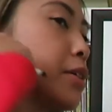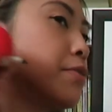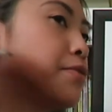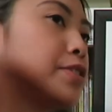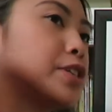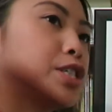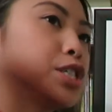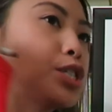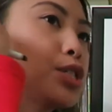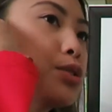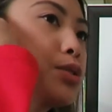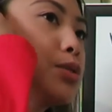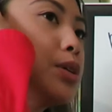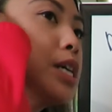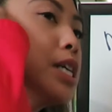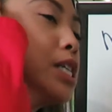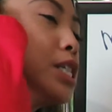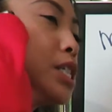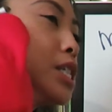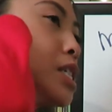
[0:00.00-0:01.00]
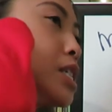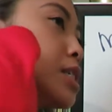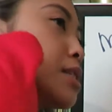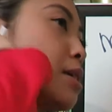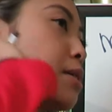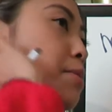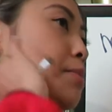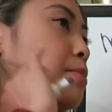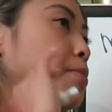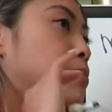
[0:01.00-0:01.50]
a visual and just
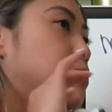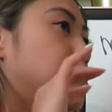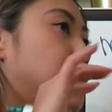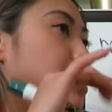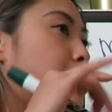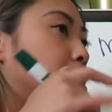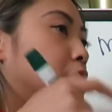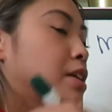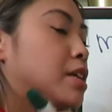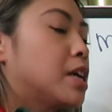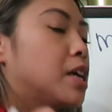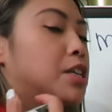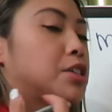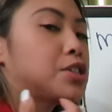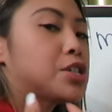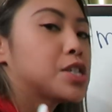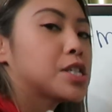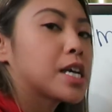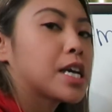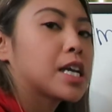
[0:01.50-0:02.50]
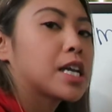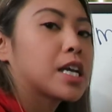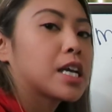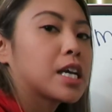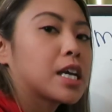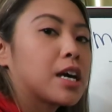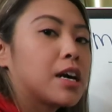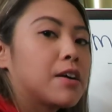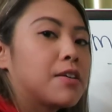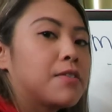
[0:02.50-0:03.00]
a good
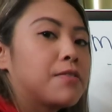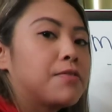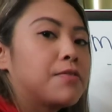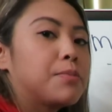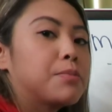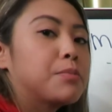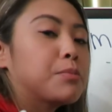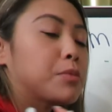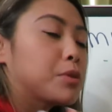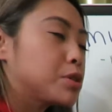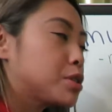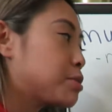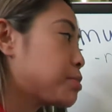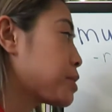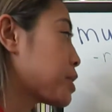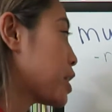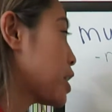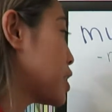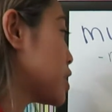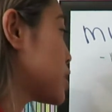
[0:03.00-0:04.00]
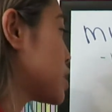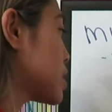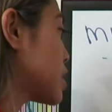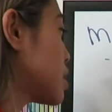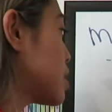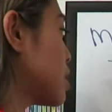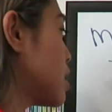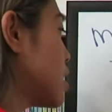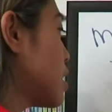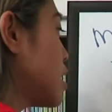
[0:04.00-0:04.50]
understanding of multiplication.
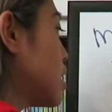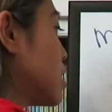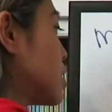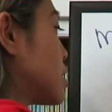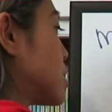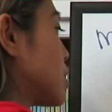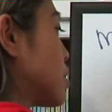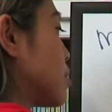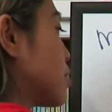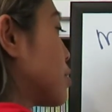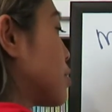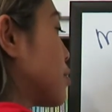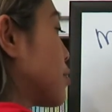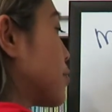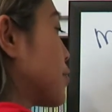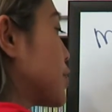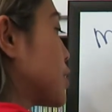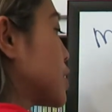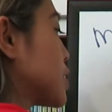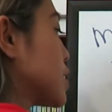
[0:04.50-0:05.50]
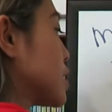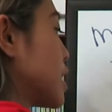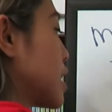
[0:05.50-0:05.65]
So your first